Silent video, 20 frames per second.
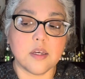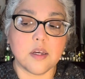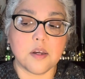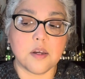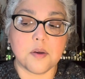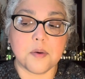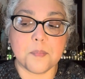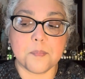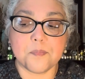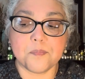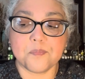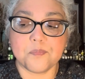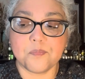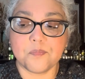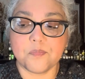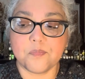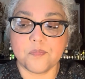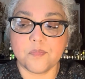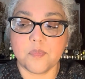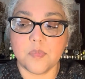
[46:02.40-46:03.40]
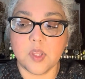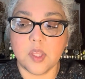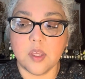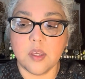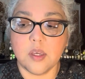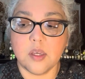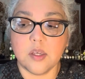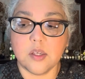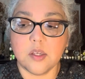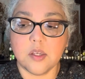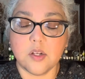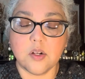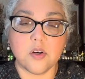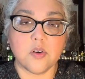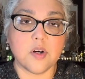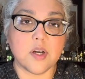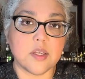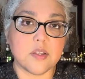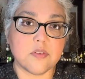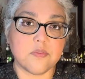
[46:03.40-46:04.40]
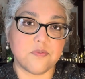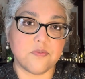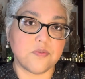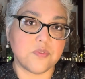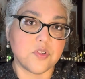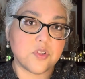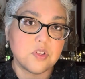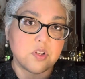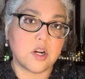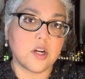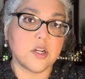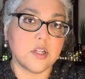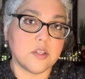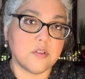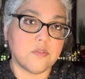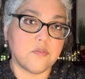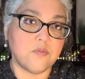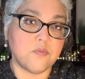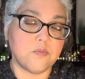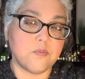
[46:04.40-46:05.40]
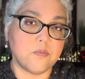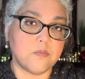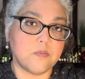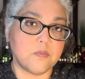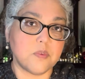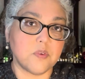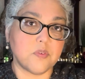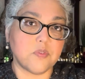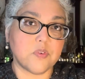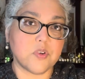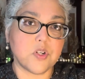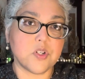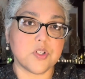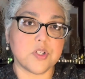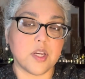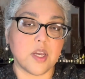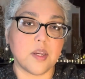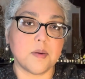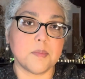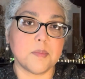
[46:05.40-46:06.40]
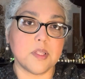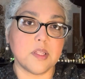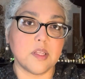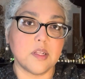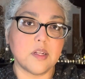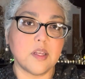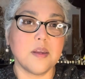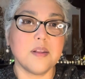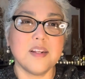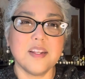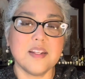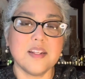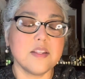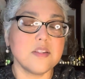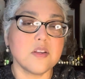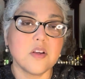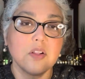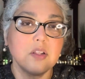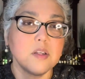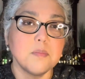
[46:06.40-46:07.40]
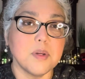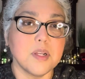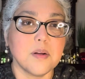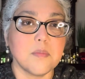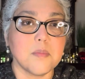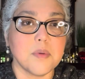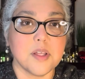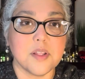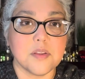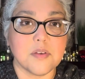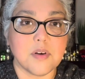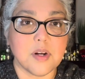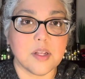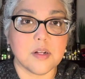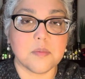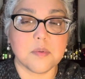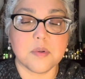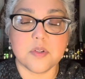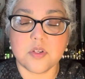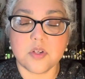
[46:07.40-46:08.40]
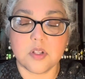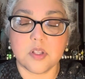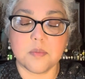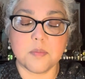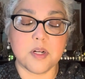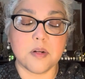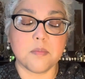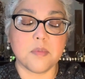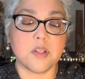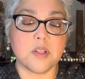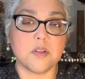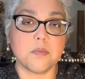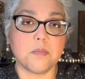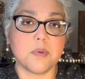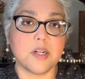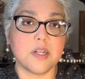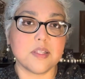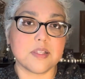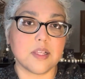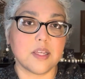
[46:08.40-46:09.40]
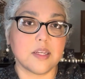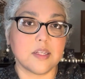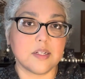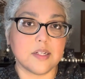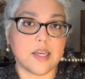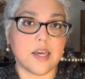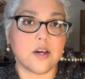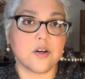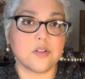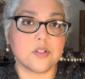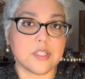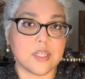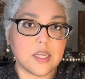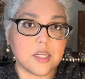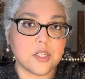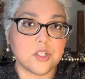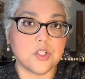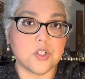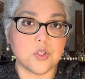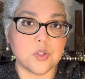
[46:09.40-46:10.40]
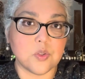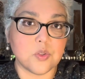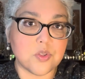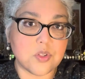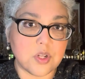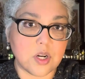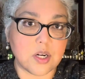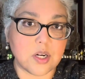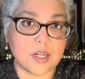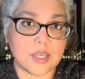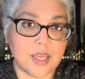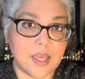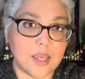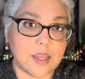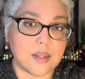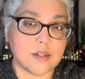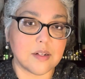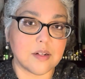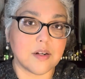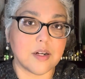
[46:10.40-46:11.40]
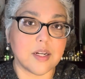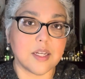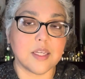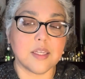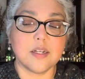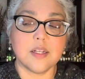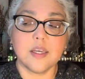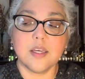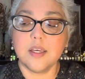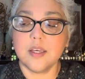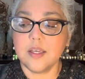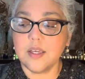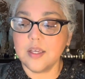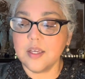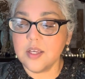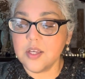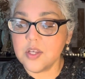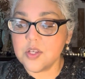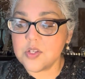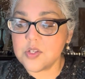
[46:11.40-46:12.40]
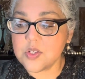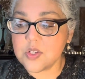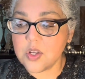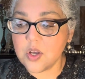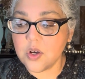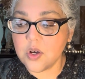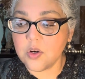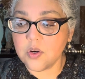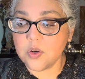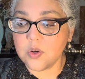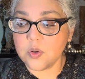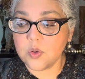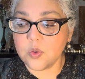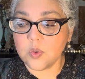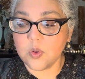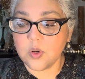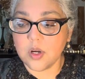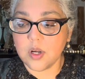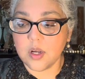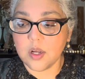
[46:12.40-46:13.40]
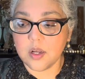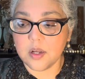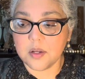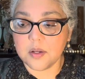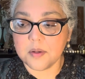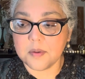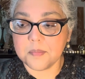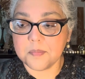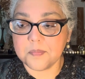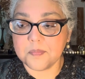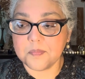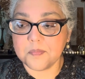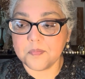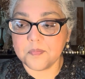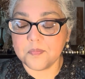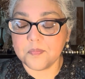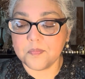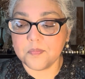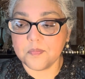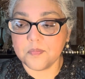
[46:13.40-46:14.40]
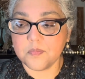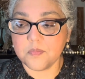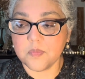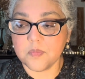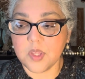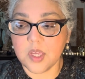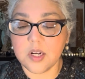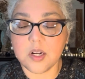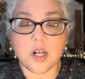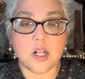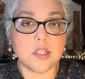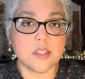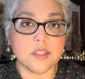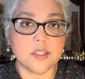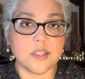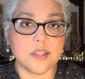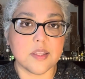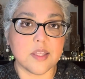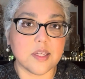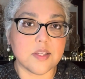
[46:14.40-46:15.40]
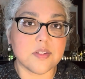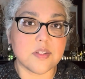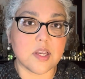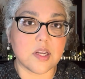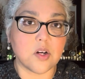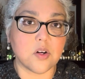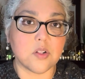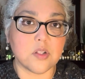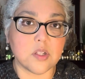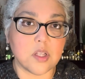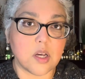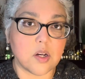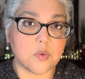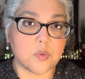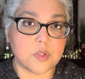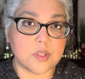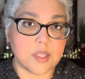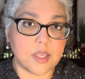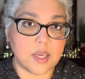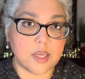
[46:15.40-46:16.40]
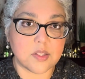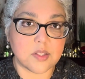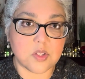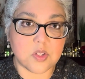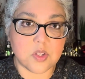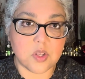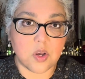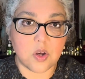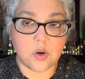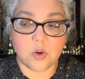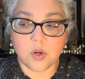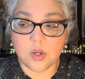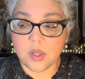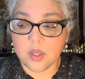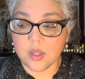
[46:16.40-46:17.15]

um, you know I started the first time and then, and it's only been a month, right? It's only been a month, but it's like now take two, start again, right? So, um, and all of the things that go along with that. So,